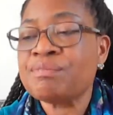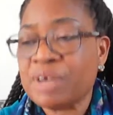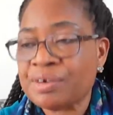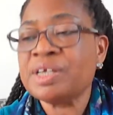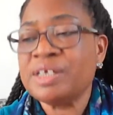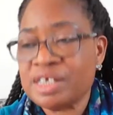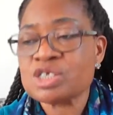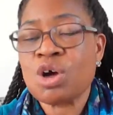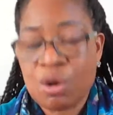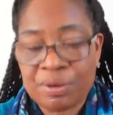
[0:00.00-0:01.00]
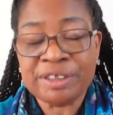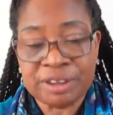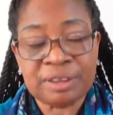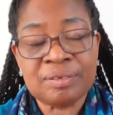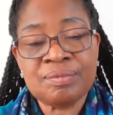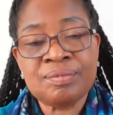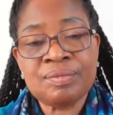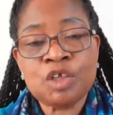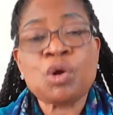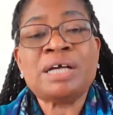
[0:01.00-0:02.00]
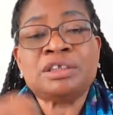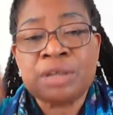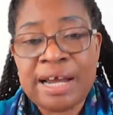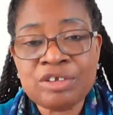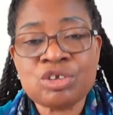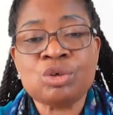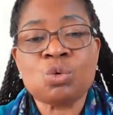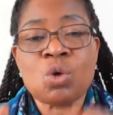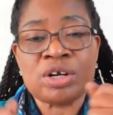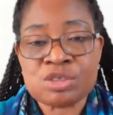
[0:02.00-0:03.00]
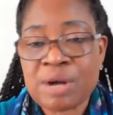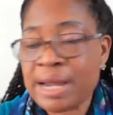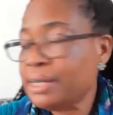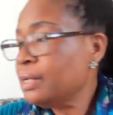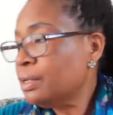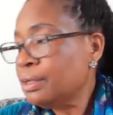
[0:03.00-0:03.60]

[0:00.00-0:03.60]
very discouraging. You are trying to do what is right.